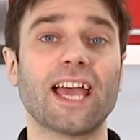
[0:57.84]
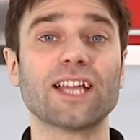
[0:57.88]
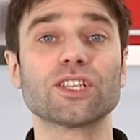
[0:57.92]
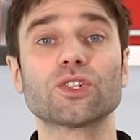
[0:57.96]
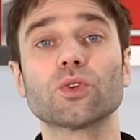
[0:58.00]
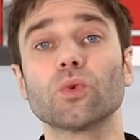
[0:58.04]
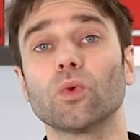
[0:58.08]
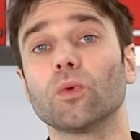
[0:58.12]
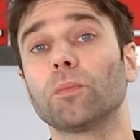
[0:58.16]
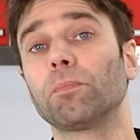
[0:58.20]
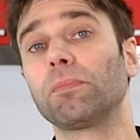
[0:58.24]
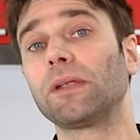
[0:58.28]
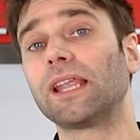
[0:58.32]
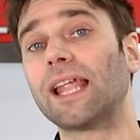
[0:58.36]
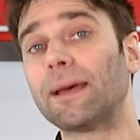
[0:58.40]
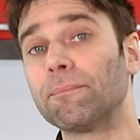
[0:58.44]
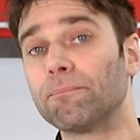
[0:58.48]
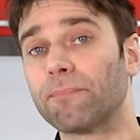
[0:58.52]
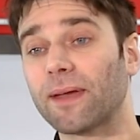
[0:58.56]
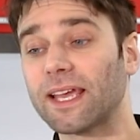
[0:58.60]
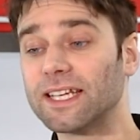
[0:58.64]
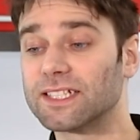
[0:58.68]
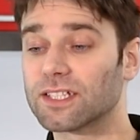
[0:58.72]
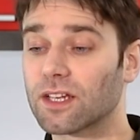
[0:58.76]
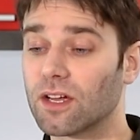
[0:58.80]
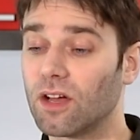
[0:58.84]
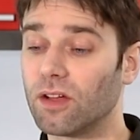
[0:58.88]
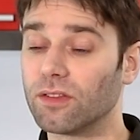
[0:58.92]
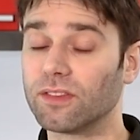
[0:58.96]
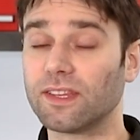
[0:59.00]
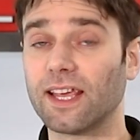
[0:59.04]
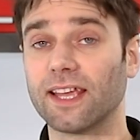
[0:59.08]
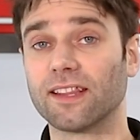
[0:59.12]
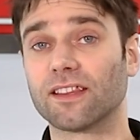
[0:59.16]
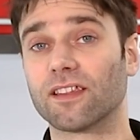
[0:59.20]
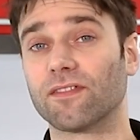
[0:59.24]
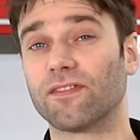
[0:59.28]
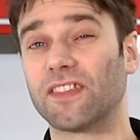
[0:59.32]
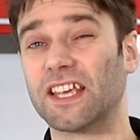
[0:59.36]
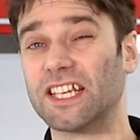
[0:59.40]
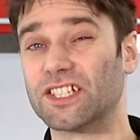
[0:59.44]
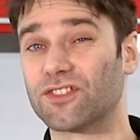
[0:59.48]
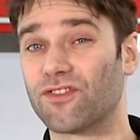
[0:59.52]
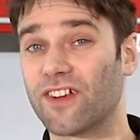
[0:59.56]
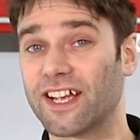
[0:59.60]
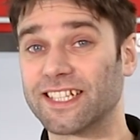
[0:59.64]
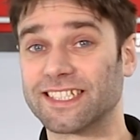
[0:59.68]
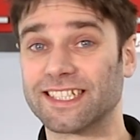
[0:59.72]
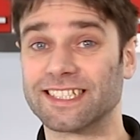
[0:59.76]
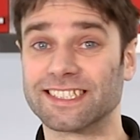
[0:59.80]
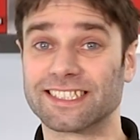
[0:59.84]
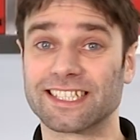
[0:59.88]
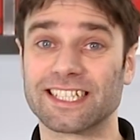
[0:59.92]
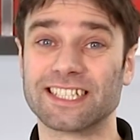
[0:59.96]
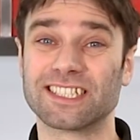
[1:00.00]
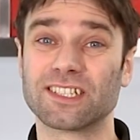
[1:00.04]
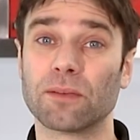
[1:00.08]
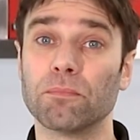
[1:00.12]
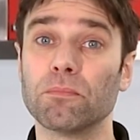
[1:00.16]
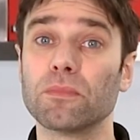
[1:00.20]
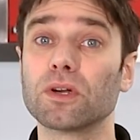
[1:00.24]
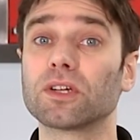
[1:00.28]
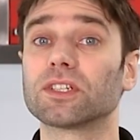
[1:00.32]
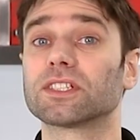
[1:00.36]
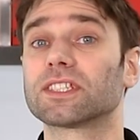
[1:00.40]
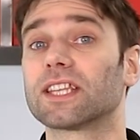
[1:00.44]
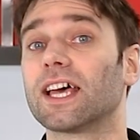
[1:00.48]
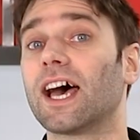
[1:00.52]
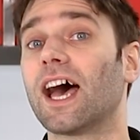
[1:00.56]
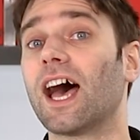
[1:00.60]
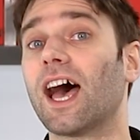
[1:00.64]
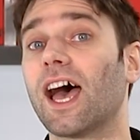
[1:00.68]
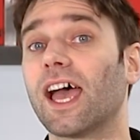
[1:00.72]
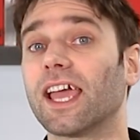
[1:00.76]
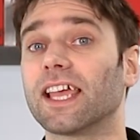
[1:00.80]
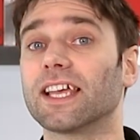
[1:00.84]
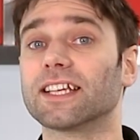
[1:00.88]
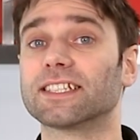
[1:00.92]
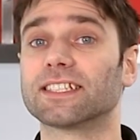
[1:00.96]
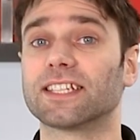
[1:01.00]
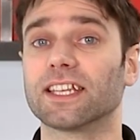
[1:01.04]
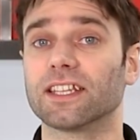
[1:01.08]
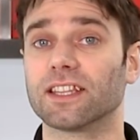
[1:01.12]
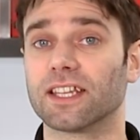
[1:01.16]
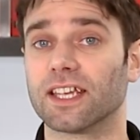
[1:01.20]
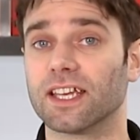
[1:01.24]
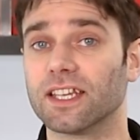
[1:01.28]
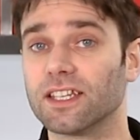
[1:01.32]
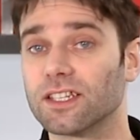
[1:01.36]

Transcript: actual plant-based content of these resins is amongst the highest in the